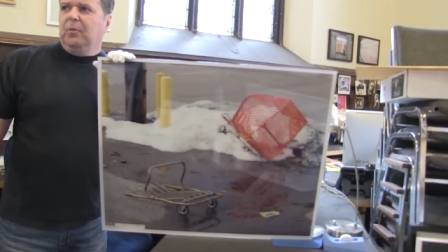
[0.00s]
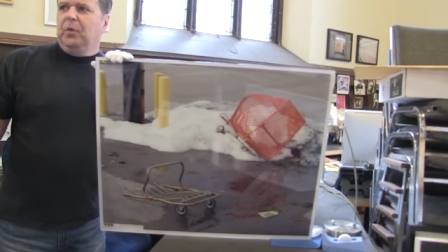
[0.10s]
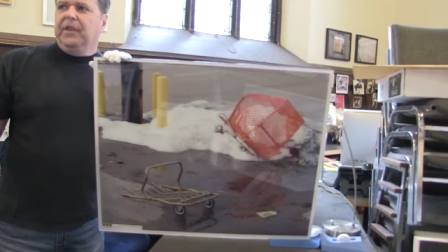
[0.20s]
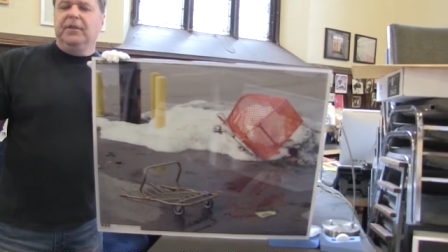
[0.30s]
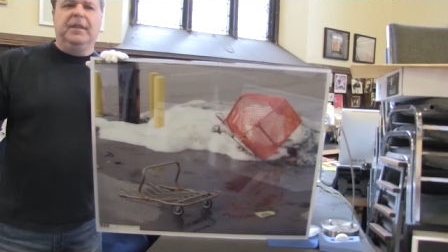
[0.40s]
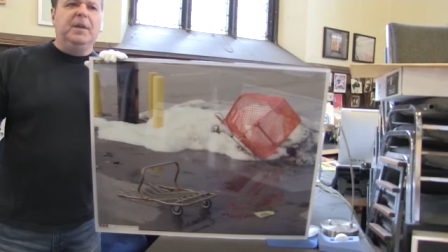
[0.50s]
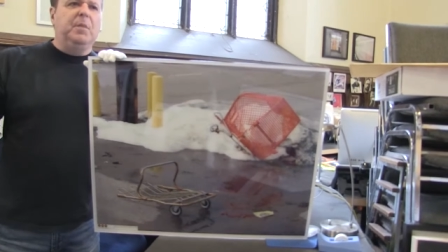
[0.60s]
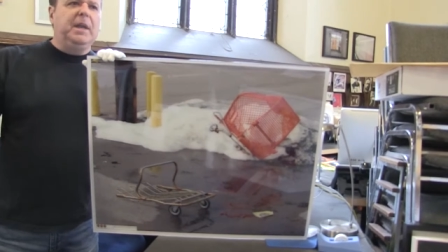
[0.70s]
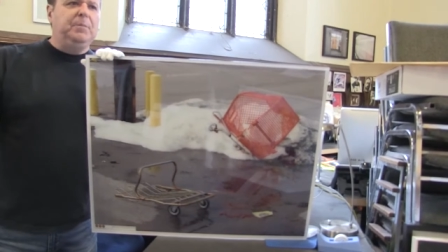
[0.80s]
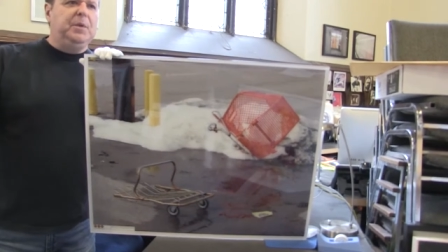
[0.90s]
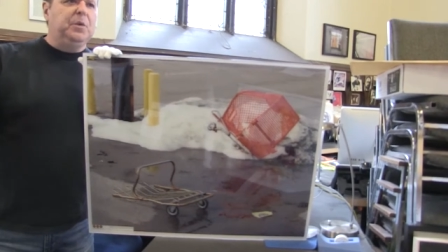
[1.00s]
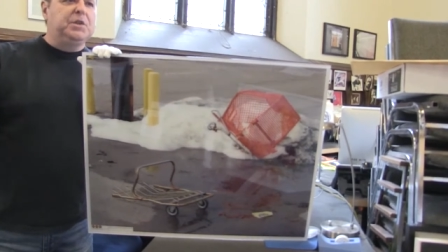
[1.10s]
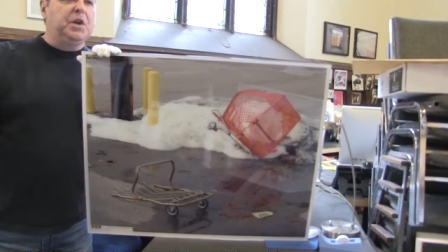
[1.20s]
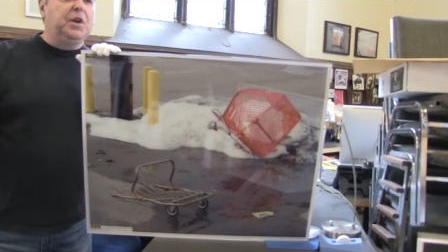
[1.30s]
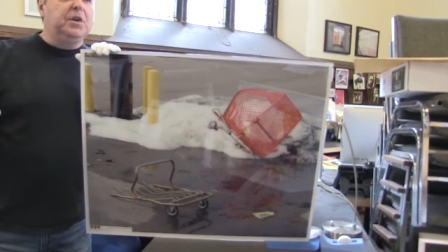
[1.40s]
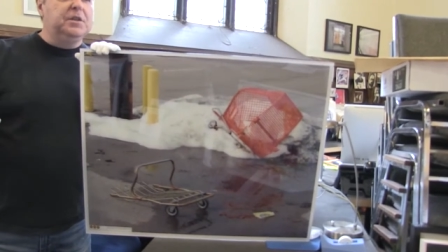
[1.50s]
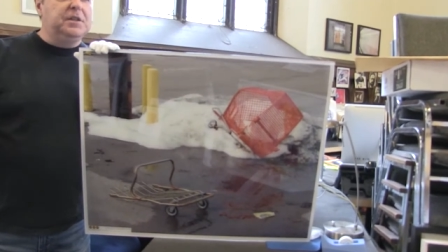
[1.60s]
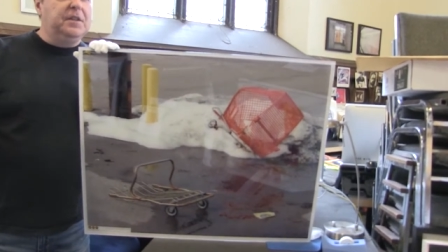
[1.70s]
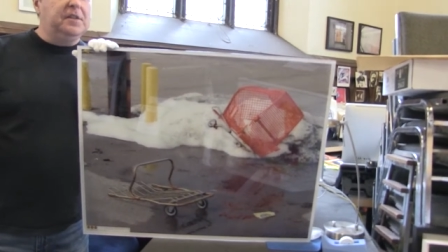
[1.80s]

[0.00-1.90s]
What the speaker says: whether they might be returned to the